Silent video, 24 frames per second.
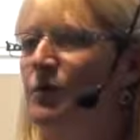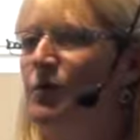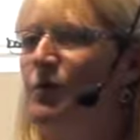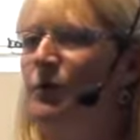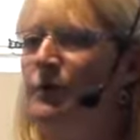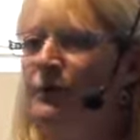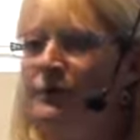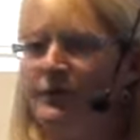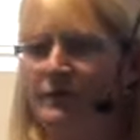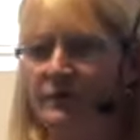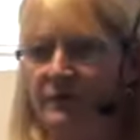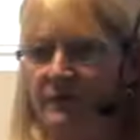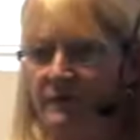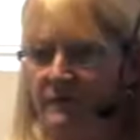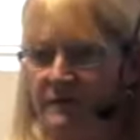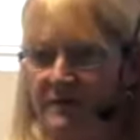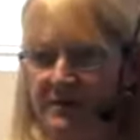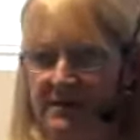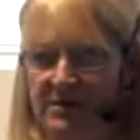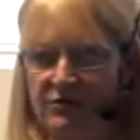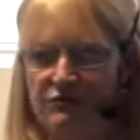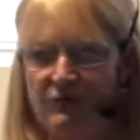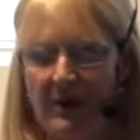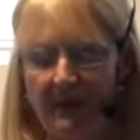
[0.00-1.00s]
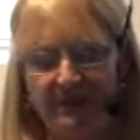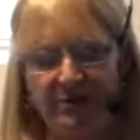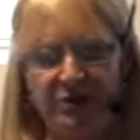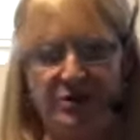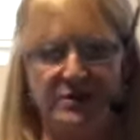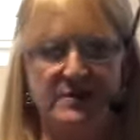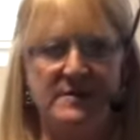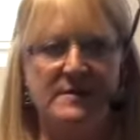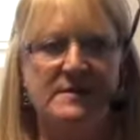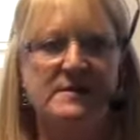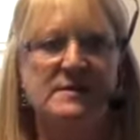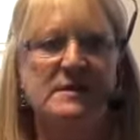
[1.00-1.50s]
all sorts of
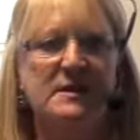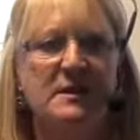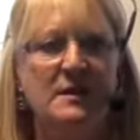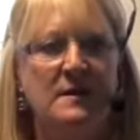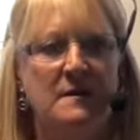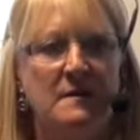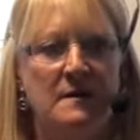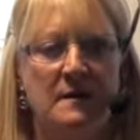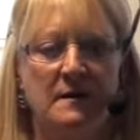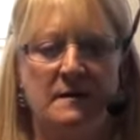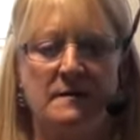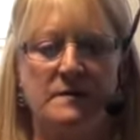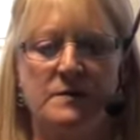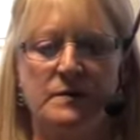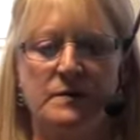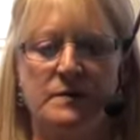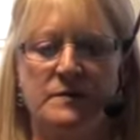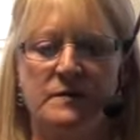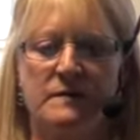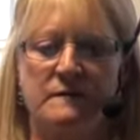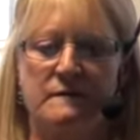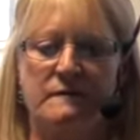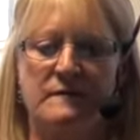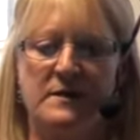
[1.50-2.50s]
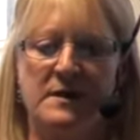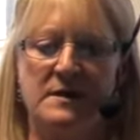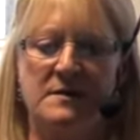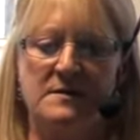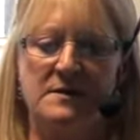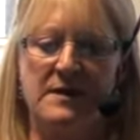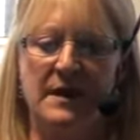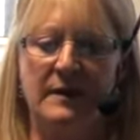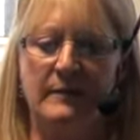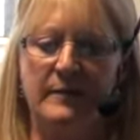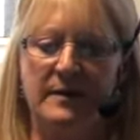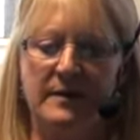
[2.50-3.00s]
disruptions in those sorts of things
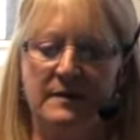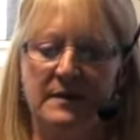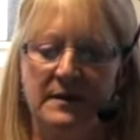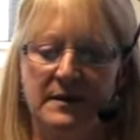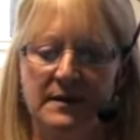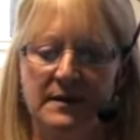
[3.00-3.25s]
happen.